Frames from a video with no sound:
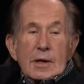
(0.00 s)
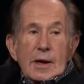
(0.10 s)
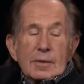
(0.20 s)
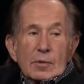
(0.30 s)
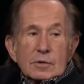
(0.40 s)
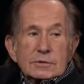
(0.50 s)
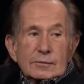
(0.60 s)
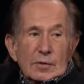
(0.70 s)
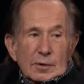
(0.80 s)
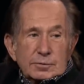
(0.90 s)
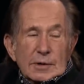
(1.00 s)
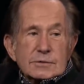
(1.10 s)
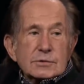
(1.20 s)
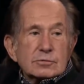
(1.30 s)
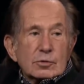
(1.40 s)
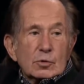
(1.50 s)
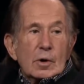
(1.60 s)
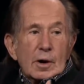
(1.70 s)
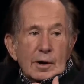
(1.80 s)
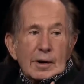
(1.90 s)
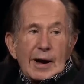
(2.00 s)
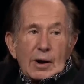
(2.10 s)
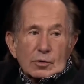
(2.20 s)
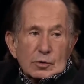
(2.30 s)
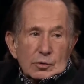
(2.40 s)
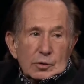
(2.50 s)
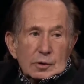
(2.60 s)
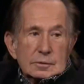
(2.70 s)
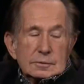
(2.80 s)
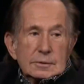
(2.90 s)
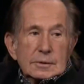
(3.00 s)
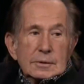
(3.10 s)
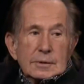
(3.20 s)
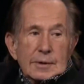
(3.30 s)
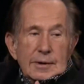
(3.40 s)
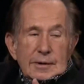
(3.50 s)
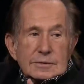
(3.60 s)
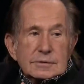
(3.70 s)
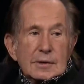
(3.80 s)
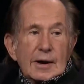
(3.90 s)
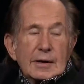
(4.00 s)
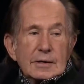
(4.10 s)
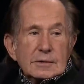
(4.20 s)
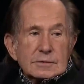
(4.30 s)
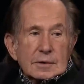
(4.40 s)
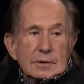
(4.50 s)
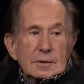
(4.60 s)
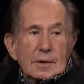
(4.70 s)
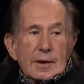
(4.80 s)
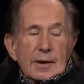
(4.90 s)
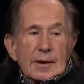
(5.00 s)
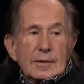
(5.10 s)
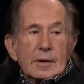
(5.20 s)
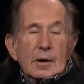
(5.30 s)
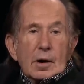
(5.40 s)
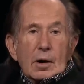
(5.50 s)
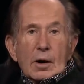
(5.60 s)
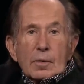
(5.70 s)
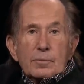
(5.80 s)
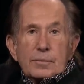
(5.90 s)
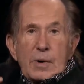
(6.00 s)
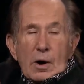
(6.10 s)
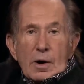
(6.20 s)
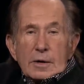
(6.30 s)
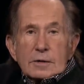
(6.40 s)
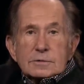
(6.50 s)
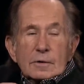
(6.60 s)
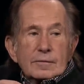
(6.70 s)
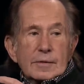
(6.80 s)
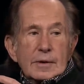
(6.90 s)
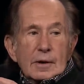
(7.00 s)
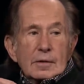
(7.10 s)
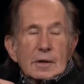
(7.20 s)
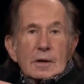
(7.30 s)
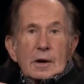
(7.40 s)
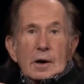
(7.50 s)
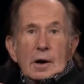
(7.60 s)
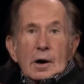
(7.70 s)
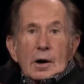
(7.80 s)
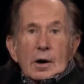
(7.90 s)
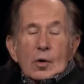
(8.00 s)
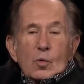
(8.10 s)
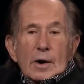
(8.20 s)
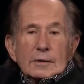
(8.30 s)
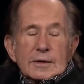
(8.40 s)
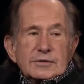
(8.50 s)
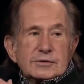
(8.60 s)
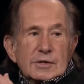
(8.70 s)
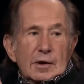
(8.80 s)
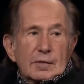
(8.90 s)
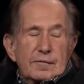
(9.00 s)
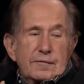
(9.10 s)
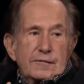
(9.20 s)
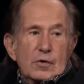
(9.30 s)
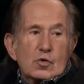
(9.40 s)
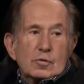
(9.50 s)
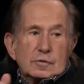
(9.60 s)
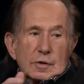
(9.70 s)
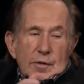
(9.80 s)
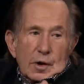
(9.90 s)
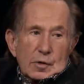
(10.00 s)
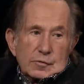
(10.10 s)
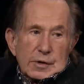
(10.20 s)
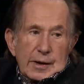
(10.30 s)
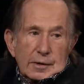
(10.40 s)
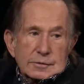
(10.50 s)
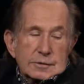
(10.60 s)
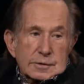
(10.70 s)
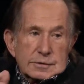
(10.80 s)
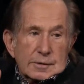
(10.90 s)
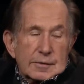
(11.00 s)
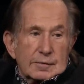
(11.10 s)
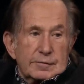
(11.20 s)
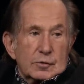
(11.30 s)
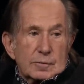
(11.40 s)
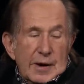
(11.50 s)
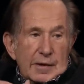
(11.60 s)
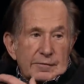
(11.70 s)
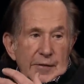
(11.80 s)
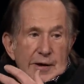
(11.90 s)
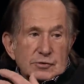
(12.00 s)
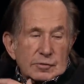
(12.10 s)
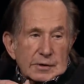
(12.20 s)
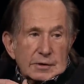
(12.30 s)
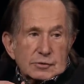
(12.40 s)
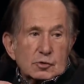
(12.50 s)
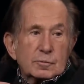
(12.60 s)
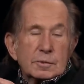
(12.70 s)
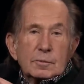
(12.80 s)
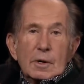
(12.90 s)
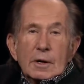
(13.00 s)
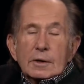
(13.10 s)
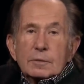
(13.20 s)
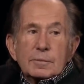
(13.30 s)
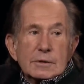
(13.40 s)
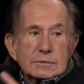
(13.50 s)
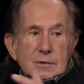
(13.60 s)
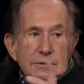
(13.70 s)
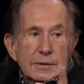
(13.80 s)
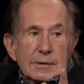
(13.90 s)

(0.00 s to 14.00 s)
And most of our places require alcohol, and it's not easy. And our partners over there, uh, while they sell food to the hotels, because they're in the food manufacturing and supermarket business,